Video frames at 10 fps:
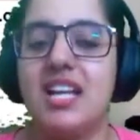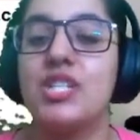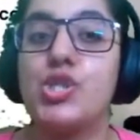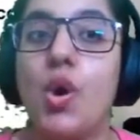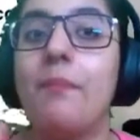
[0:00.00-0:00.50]

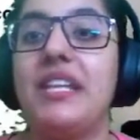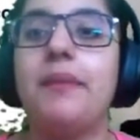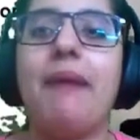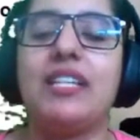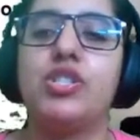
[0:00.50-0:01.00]
So many
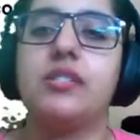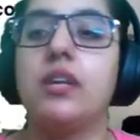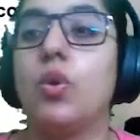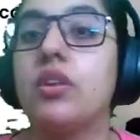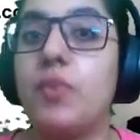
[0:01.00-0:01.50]
batches are
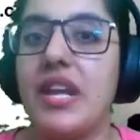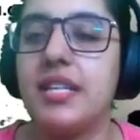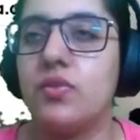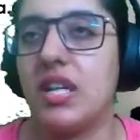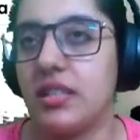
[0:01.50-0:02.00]

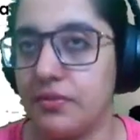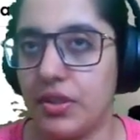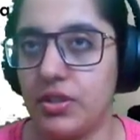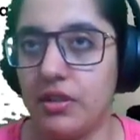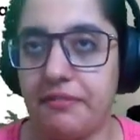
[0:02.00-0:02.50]
already running for
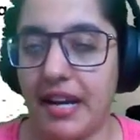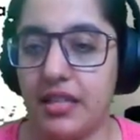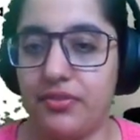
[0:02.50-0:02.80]
year 5.